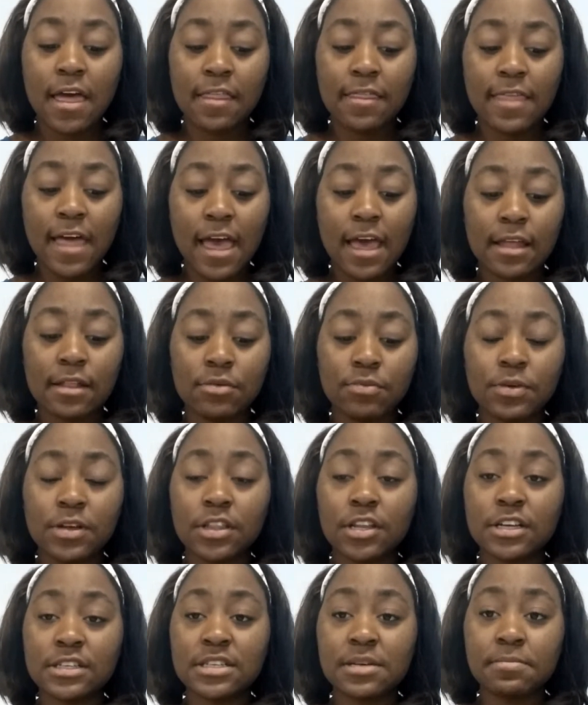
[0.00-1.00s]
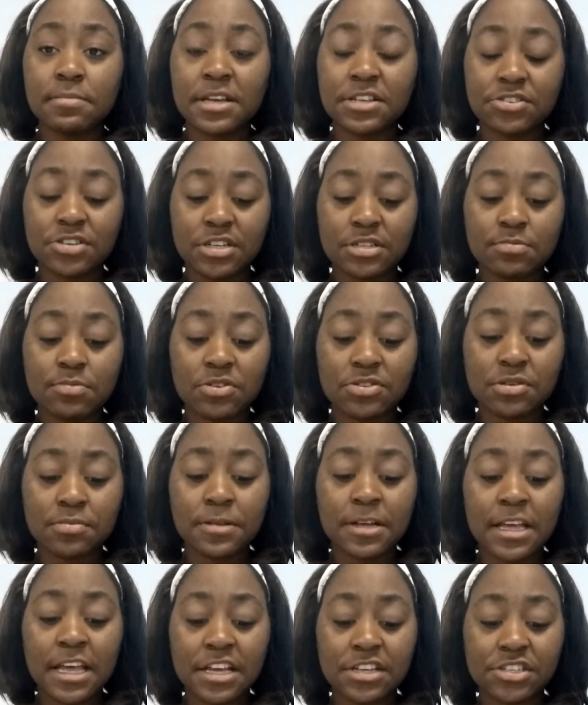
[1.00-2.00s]
Then we looked at matrix
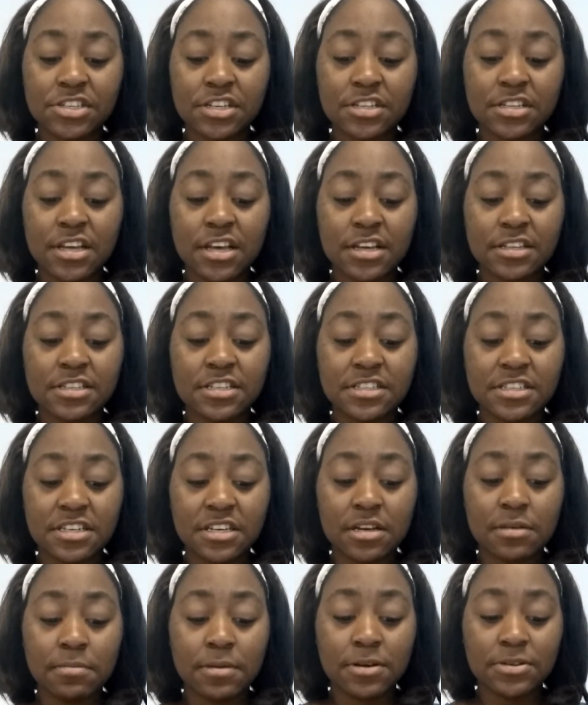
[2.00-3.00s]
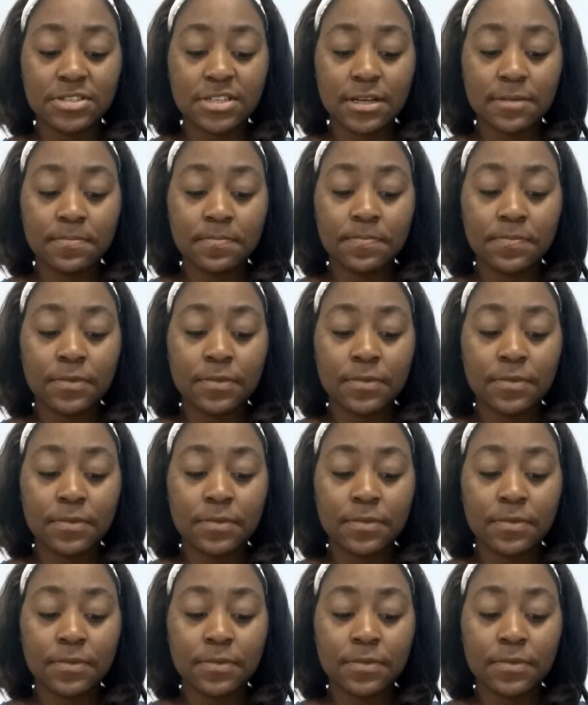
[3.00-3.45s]
multiplication to decompose it.